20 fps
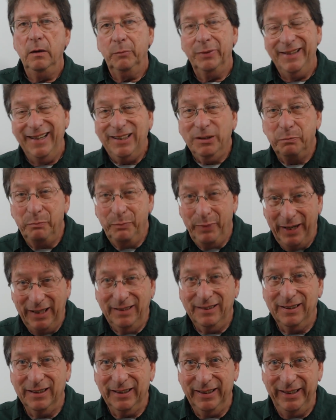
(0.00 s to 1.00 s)
But that's
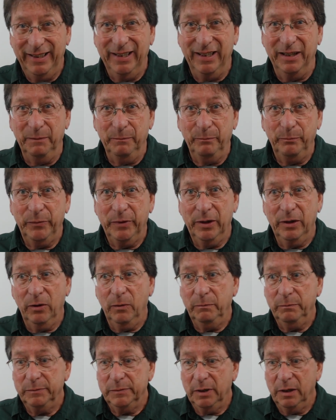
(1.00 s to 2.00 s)
basically it.
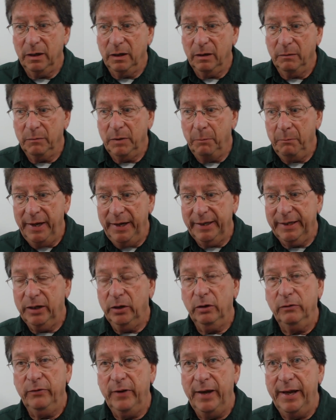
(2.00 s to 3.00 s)
A
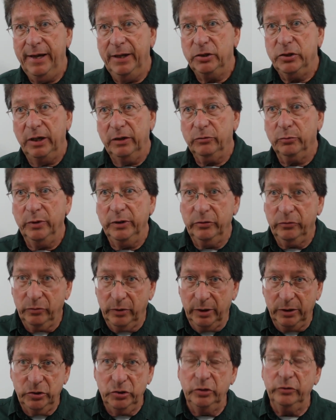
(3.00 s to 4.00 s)
Medicare Advantage has
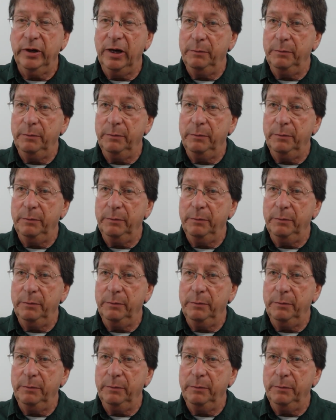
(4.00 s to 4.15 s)
restrictions,